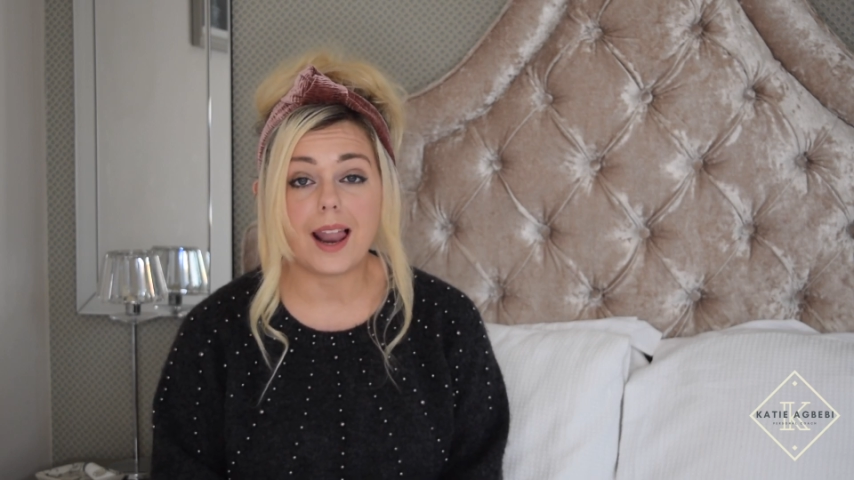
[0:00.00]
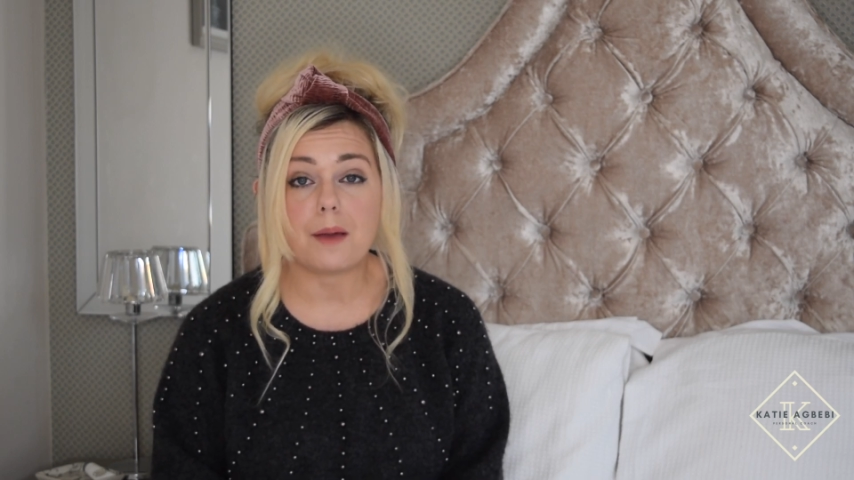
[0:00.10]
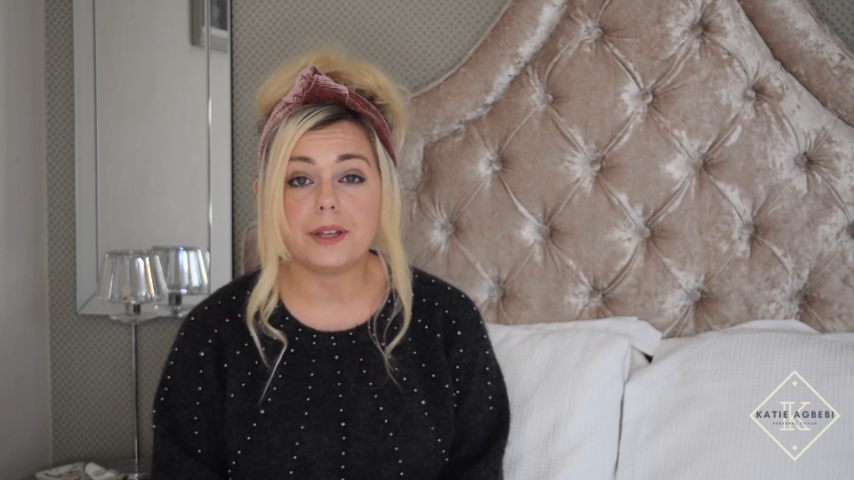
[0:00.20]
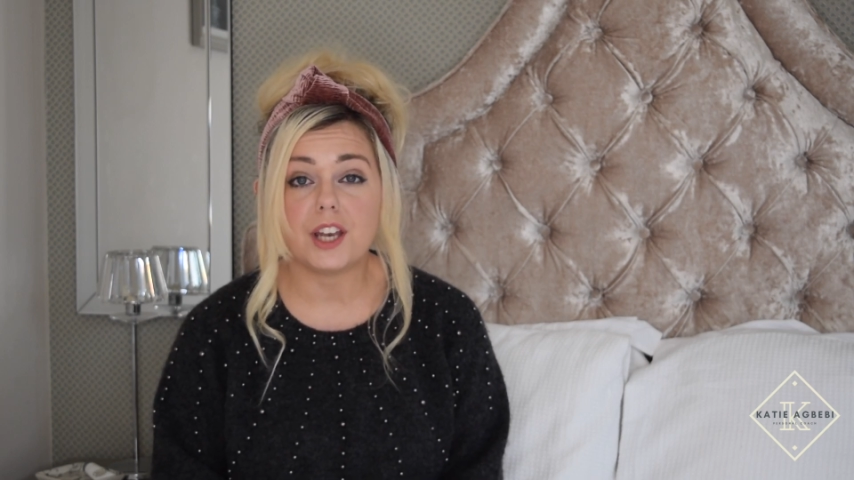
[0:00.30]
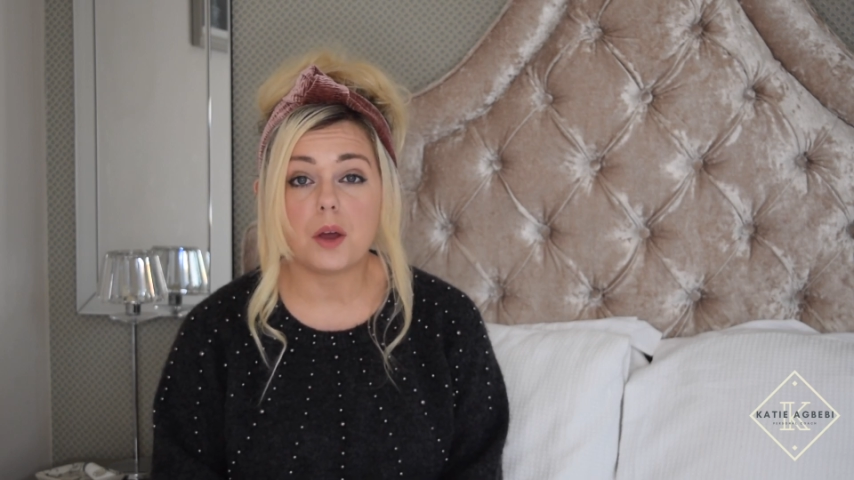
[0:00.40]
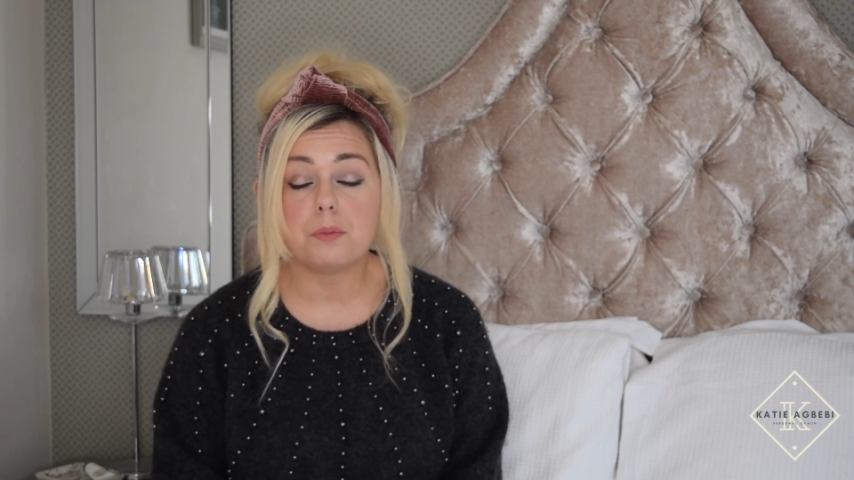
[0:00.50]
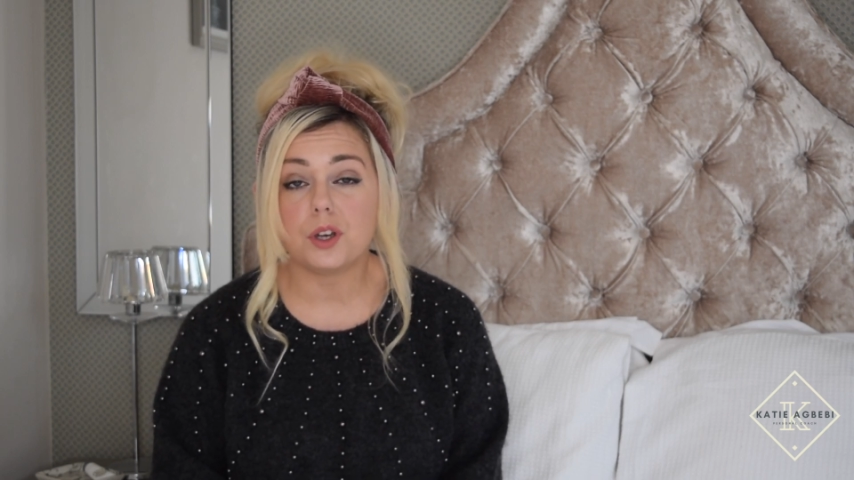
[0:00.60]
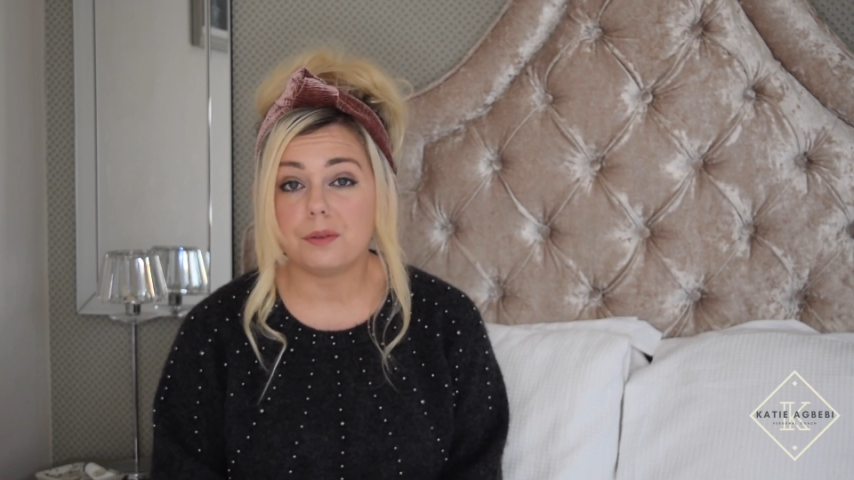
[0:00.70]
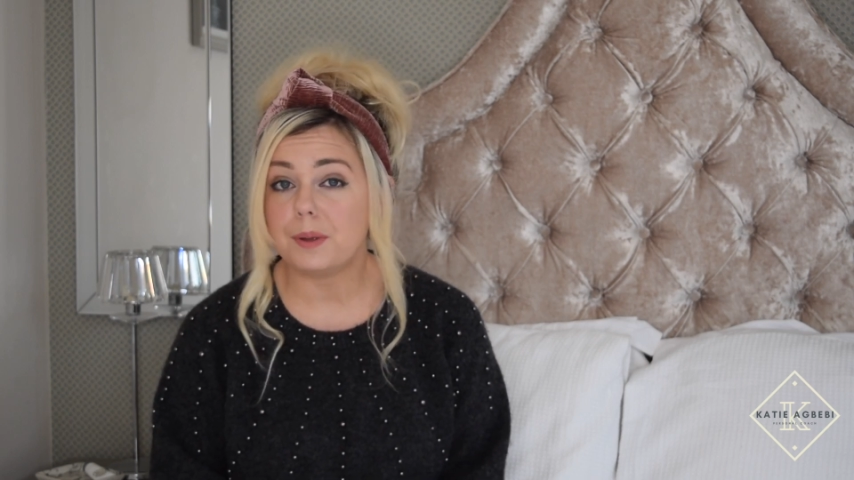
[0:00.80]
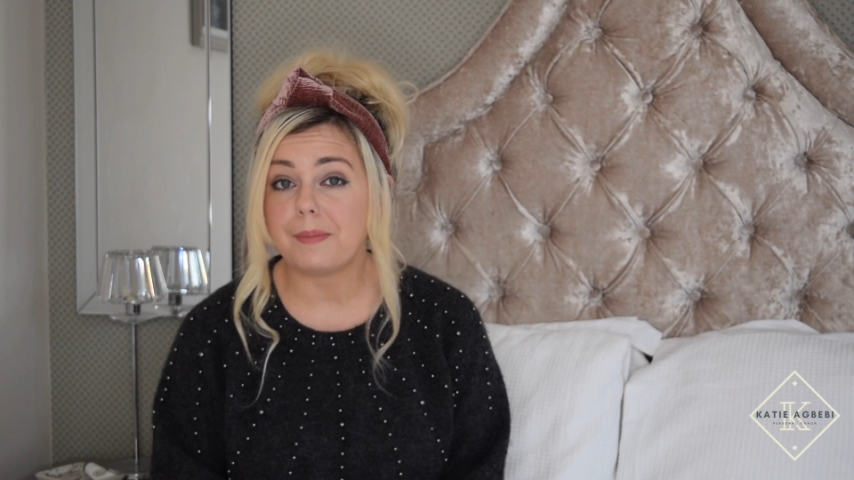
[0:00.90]
let me know. I'm
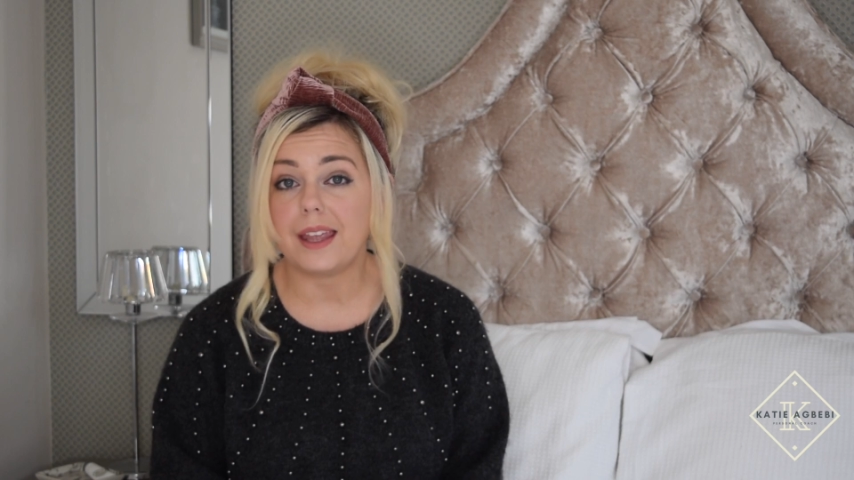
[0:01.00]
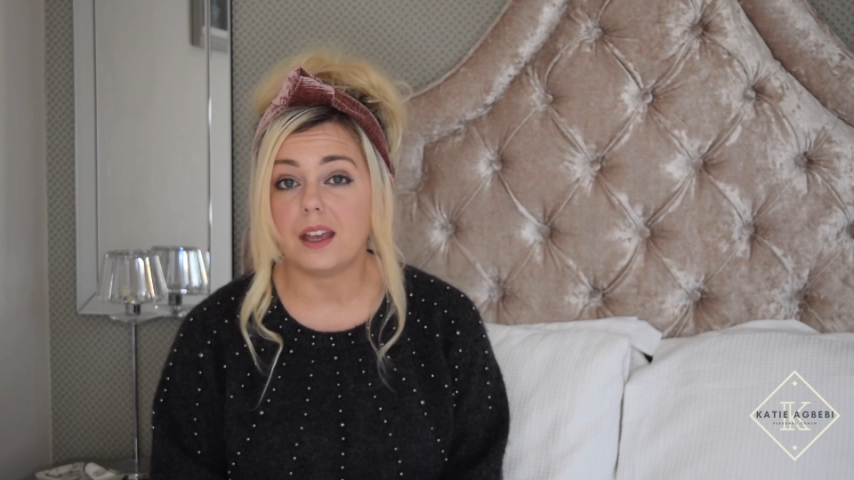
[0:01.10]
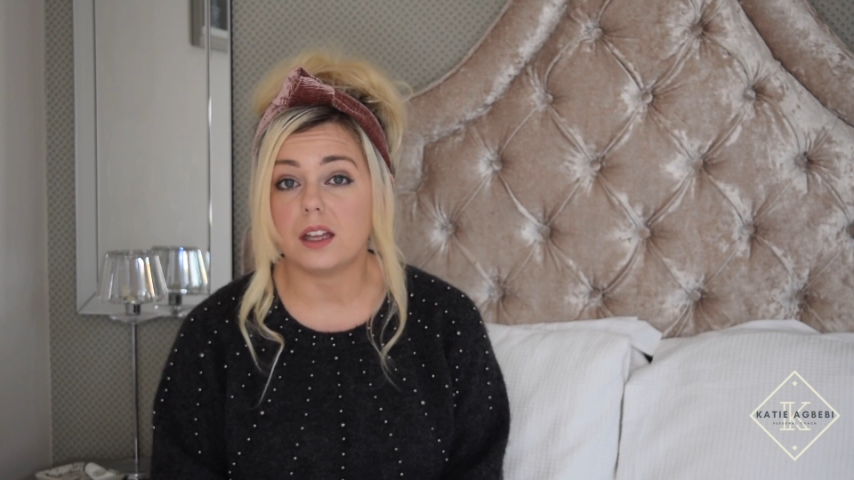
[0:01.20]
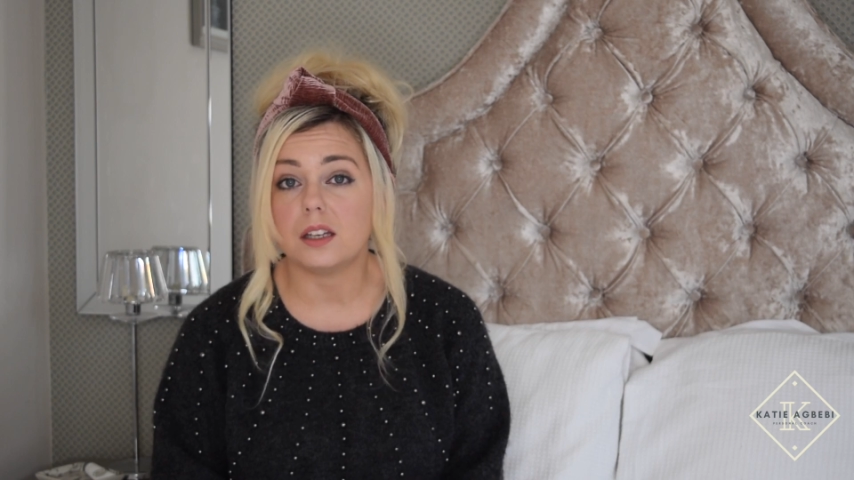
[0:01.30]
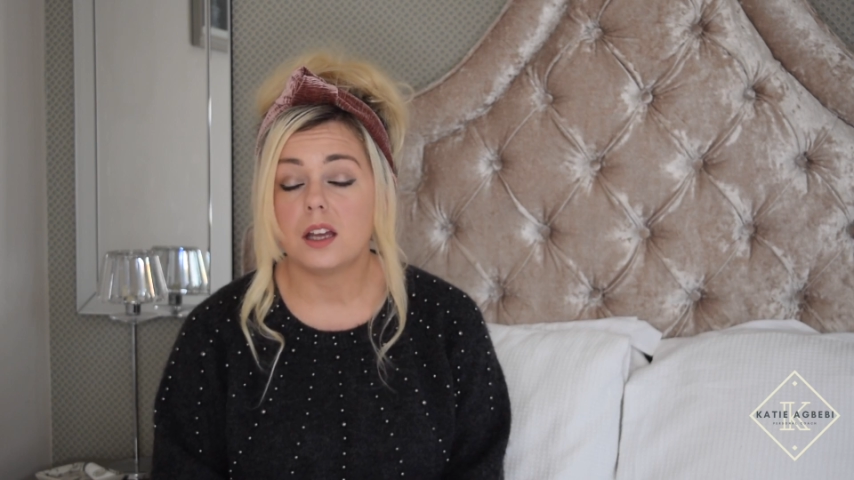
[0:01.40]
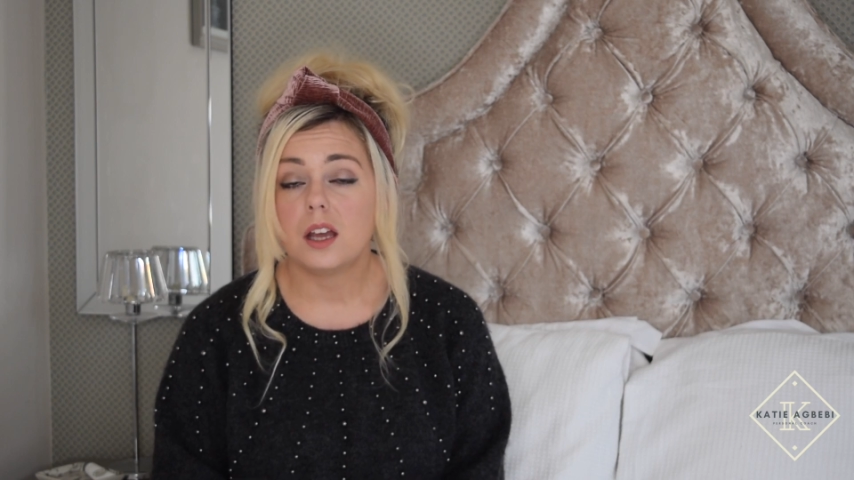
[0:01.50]
going to be making